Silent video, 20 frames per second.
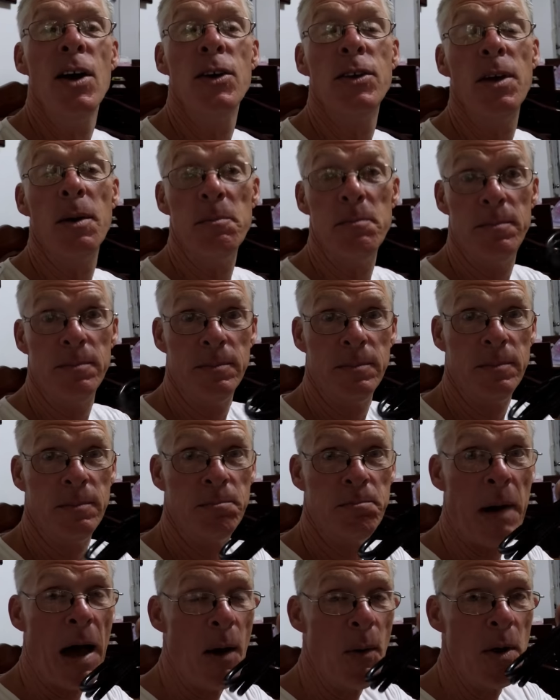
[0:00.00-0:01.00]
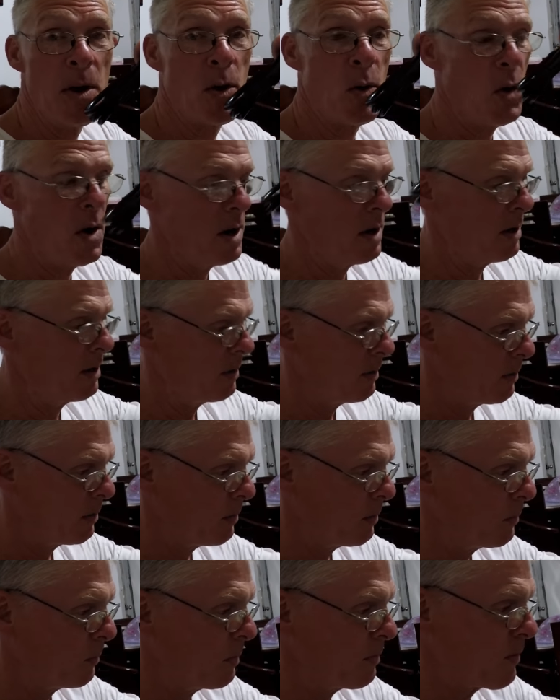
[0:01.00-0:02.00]
So, power cord.
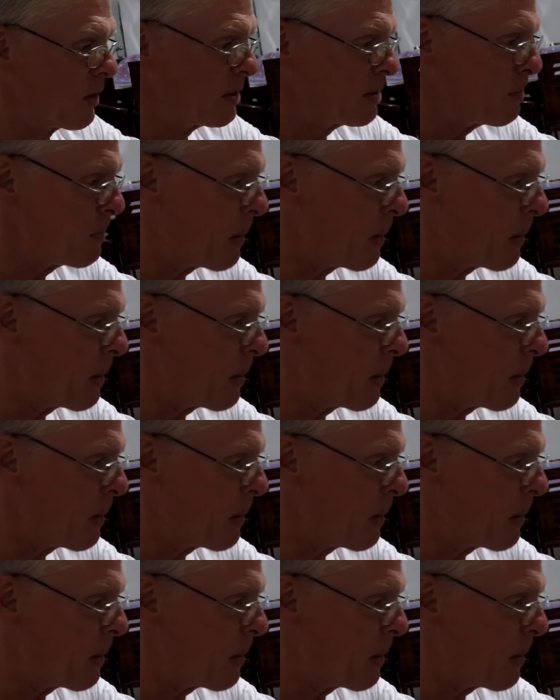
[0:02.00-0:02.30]
We've got the